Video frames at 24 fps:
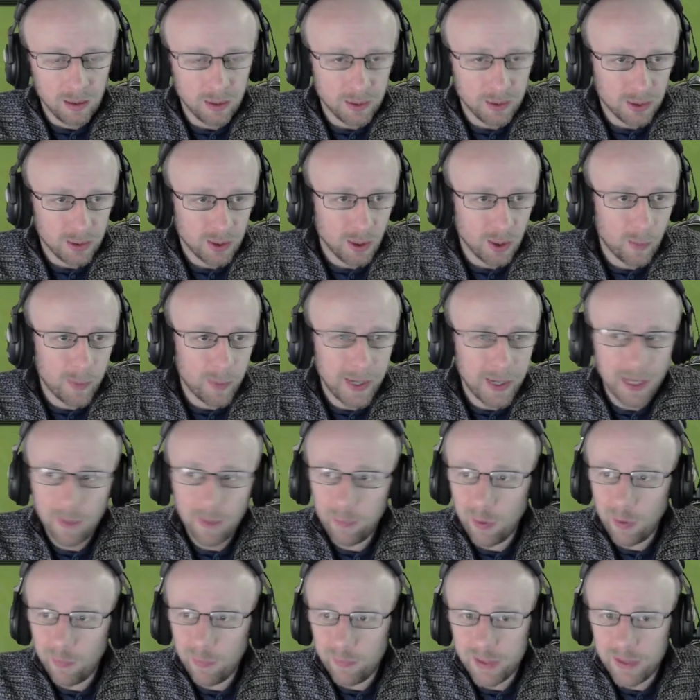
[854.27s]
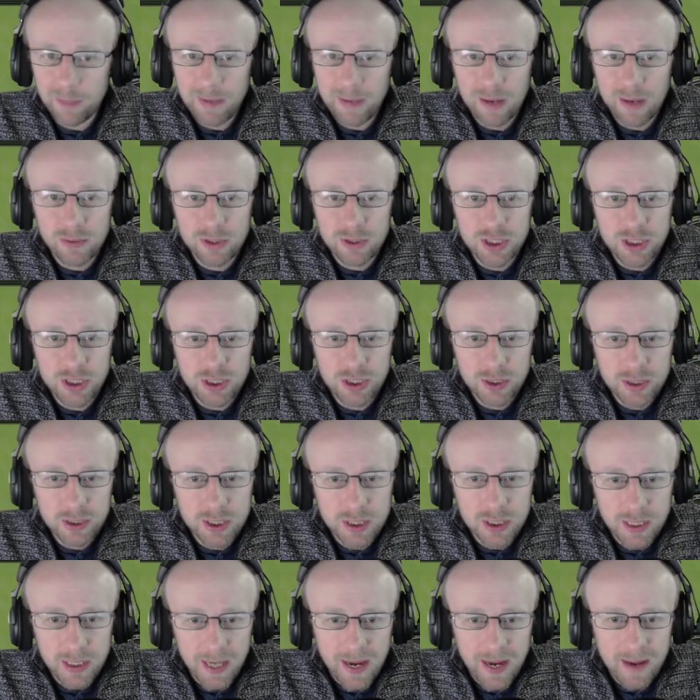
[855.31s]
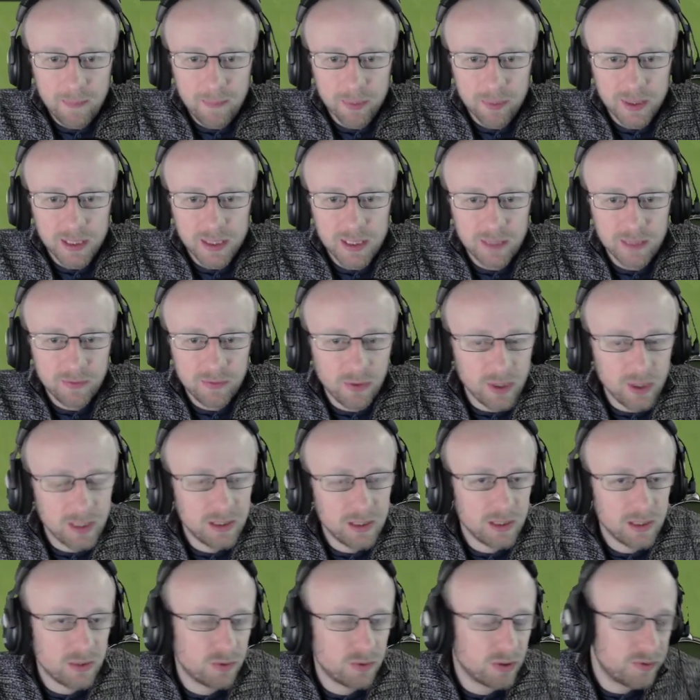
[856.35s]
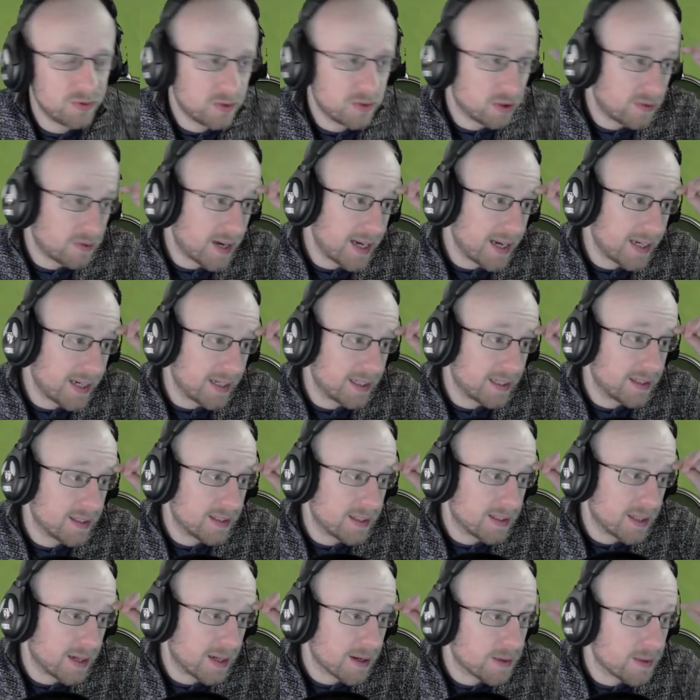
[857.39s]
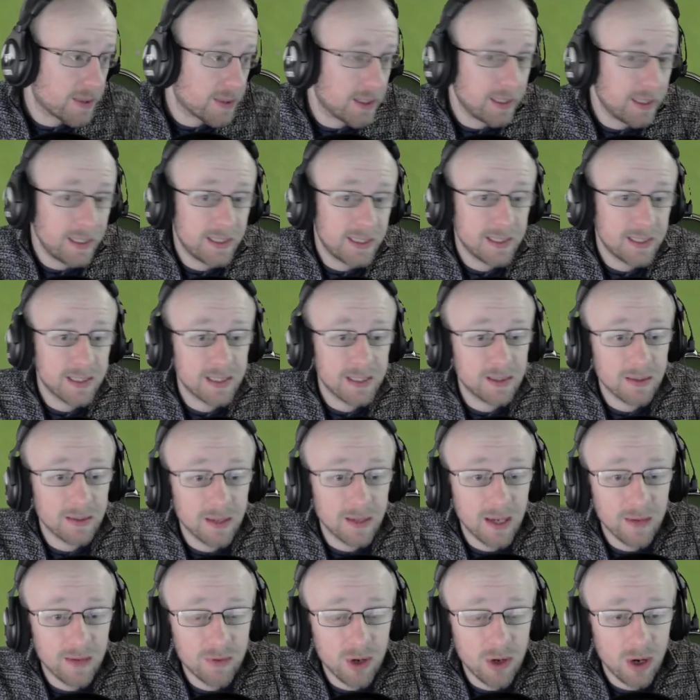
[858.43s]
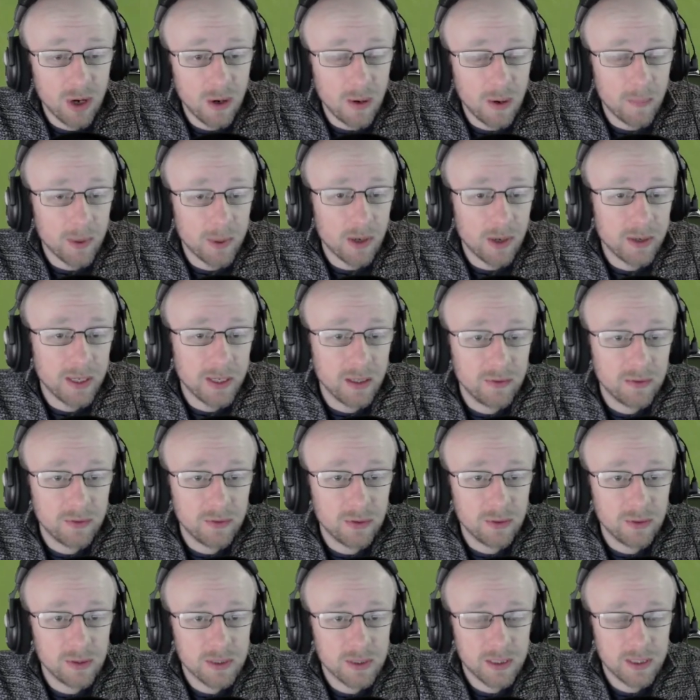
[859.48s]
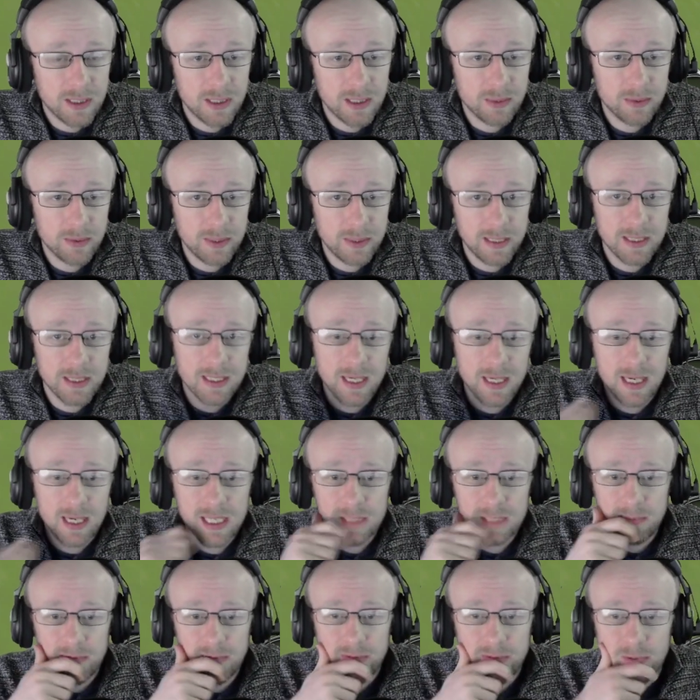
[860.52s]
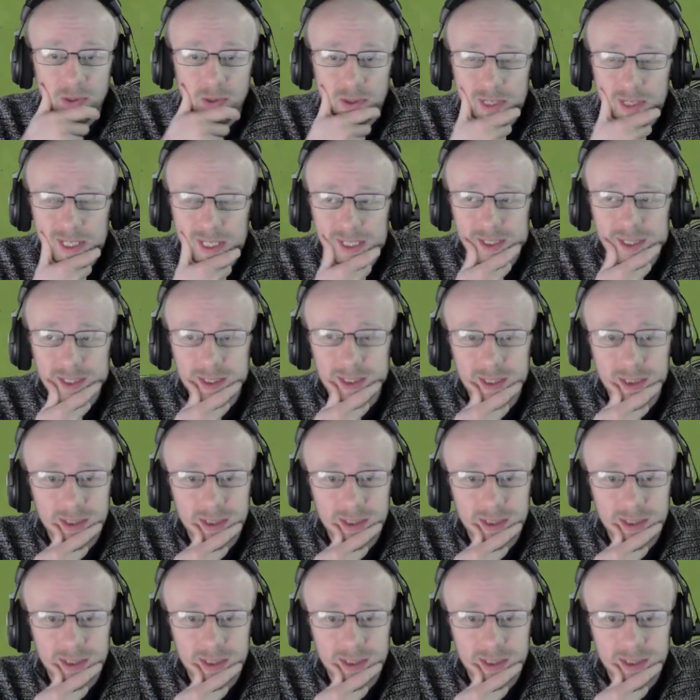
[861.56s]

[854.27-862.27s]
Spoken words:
Not paying a problem in the battle just yet, but he's avoiding this rough terrain, so at least I've got a blocking force to deal with these guys before this.